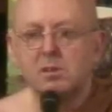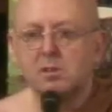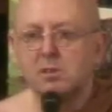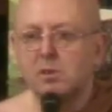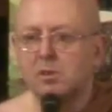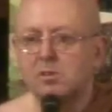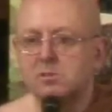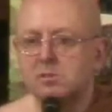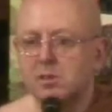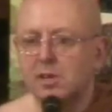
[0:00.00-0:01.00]
You're not
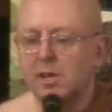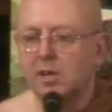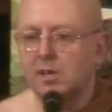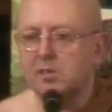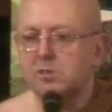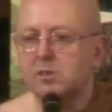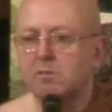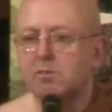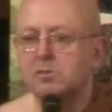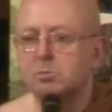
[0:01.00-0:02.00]
seeing any sort
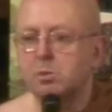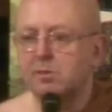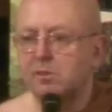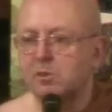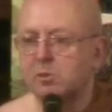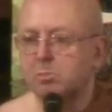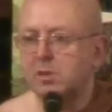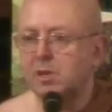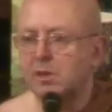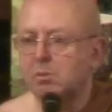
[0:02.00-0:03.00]
of spirit or
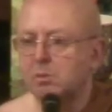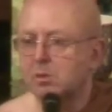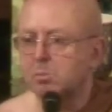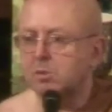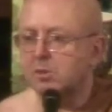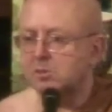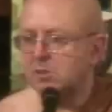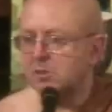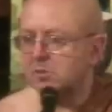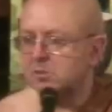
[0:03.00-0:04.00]
being. The person
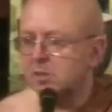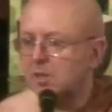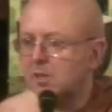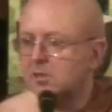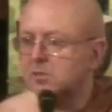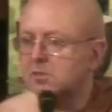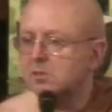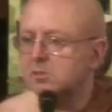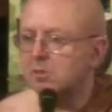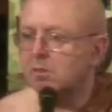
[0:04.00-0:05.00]
you're seeing is
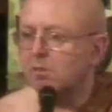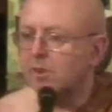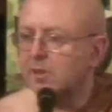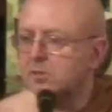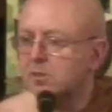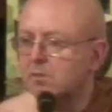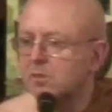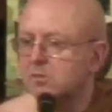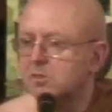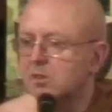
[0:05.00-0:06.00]
just a reflection of
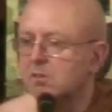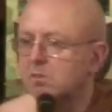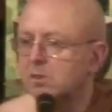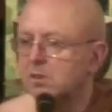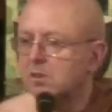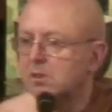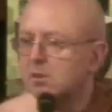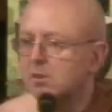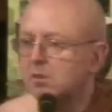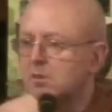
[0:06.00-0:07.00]
yourself,
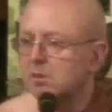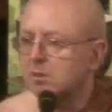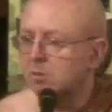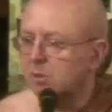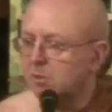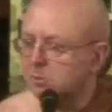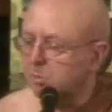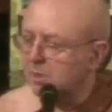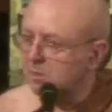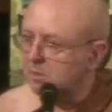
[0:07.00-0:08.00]
what you
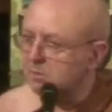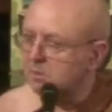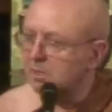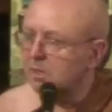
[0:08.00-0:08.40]
expect to see.